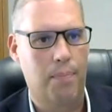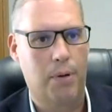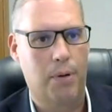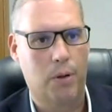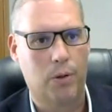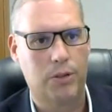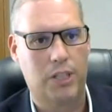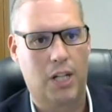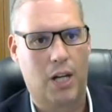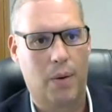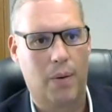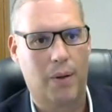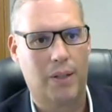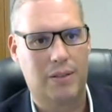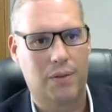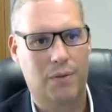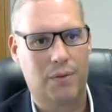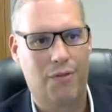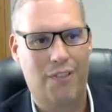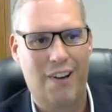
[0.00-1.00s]
but also in
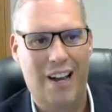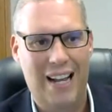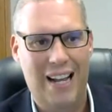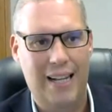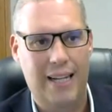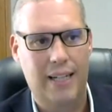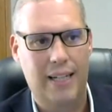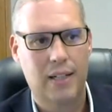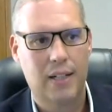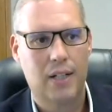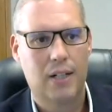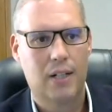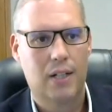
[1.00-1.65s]
some fairly